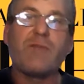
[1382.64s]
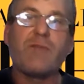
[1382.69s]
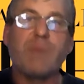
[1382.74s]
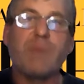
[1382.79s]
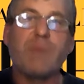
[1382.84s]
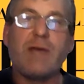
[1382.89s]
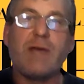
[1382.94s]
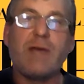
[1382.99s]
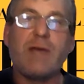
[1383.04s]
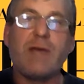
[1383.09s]

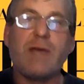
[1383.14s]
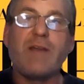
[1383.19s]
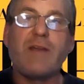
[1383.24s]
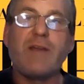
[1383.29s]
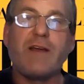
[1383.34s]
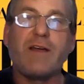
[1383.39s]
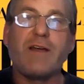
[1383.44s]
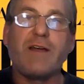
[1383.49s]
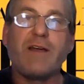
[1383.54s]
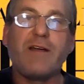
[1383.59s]
maybe they
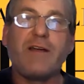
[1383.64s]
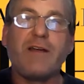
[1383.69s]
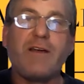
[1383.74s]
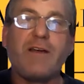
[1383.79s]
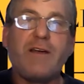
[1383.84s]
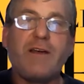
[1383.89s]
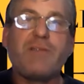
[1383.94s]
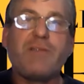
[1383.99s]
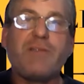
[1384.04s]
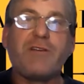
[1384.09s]
need.
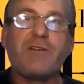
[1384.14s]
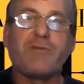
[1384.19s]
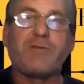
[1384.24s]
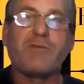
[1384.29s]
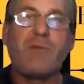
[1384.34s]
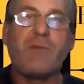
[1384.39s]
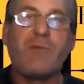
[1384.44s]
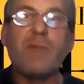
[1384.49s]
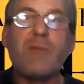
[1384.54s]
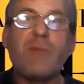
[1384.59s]
If you just
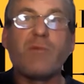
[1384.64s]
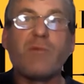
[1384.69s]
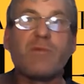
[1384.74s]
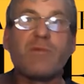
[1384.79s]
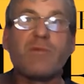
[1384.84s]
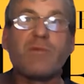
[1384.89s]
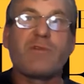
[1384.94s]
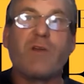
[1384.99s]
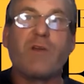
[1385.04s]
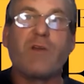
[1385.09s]
remember,
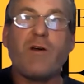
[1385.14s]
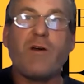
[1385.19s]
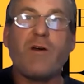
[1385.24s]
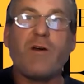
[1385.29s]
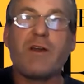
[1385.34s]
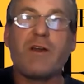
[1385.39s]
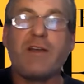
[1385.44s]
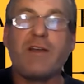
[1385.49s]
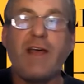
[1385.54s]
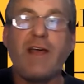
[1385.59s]
lock it
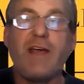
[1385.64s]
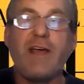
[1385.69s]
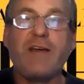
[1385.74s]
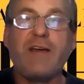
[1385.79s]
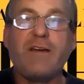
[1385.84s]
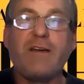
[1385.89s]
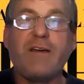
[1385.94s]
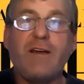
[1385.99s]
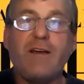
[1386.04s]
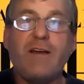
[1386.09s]
in your
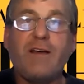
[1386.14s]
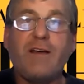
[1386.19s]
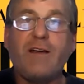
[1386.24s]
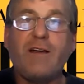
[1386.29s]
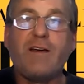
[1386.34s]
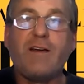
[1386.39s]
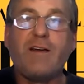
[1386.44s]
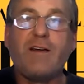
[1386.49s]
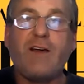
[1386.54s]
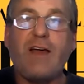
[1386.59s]
head
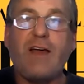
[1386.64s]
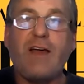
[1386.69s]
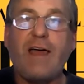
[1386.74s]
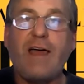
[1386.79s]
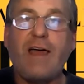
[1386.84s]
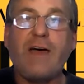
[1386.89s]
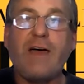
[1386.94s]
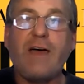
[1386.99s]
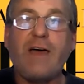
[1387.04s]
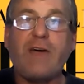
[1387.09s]

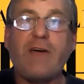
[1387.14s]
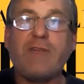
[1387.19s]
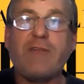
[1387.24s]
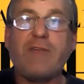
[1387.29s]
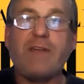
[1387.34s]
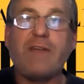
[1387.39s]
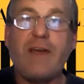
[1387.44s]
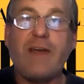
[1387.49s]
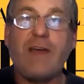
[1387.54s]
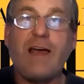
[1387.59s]
how heavy
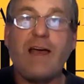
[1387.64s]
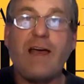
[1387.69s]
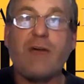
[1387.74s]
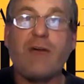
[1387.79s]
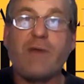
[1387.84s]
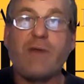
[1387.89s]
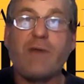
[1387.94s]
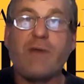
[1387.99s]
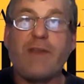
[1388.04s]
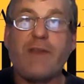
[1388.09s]
they are
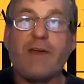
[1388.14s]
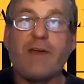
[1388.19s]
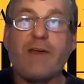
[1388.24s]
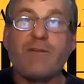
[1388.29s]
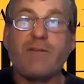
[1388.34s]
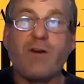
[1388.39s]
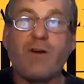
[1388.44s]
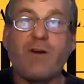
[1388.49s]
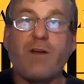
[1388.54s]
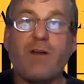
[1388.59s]
when they've
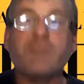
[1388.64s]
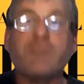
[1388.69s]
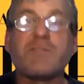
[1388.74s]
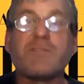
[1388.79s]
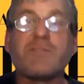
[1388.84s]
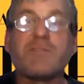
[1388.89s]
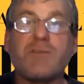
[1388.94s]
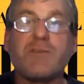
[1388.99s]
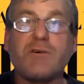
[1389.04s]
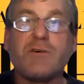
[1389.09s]
got lots of
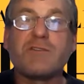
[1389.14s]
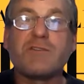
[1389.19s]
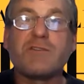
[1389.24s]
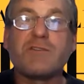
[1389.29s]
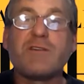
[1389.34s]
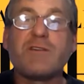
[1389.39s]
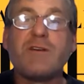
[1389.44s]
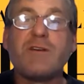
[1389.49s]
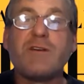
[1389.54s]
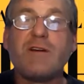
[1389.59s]
stores,
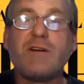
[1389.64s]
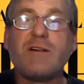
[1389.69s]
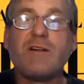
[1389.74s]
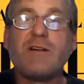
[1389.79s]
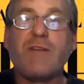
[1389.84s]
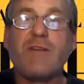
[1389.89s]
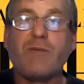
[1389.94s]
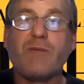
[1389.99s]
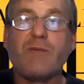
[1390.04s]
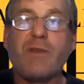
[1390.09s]

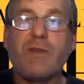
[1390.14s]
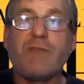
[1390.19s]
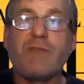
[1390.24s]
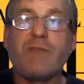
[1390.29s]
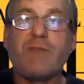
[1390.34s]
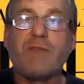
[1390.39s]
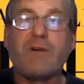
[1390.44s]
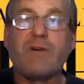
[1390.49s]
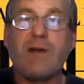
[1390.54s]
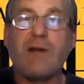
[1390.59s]
then when they're
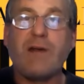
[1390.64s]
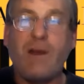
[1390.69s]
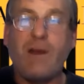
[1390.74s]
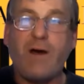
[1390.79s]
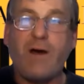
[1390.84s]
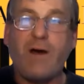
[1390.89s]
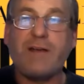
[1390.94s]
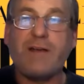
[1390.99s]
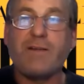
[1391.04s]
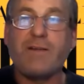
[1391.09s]
very
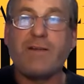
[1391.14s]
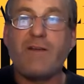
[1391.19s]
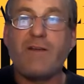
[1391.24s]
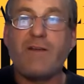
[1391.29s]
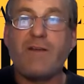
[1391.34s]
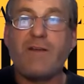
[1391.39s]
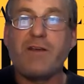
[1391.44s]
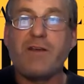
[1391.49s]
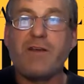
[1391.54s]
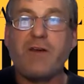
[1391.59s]
light,
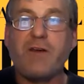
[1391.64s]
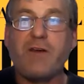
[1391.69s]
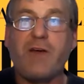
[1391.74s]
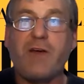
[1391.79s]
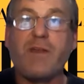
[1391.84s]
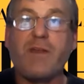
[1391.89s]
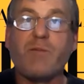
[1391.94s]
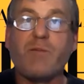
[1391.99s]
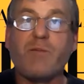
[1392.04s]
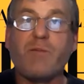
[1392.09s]
then you know
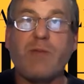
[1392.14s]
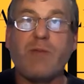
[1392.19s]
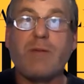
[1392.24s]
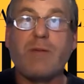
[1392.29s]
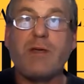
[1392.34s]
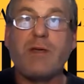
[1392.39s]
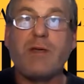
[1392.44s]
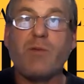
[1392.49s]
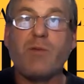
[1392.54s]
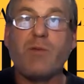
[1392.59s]
that
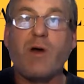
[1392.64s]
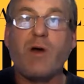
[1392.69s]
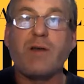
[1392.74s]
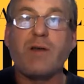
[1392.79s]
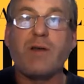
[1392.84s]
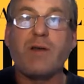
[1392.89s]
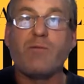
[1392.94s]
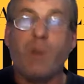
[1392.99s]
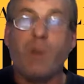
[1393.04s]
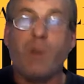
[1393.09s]
maybe you might
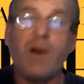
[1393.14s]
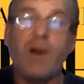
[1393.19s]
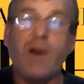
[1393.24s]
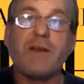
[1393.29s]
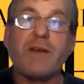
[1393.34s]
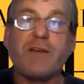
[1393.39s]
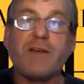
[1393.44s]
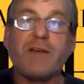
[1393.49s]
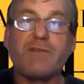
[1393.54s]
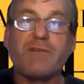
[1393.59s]
might
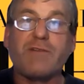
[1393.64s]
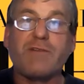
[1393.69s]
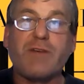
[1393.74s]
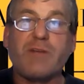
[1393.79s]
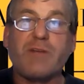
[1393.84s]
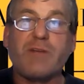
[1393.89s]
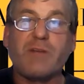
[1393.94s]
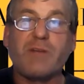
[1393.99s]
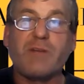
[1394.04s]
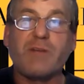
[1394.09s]
need to feed
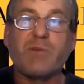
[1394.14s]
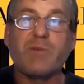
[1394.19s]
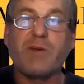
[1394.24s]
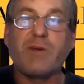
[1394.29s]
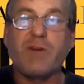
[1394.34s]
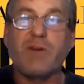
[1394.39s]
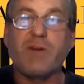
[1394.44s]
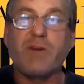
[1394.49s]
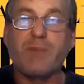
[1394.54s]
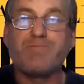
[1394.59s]
them in
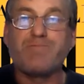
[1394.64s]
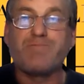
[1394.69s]
springtime.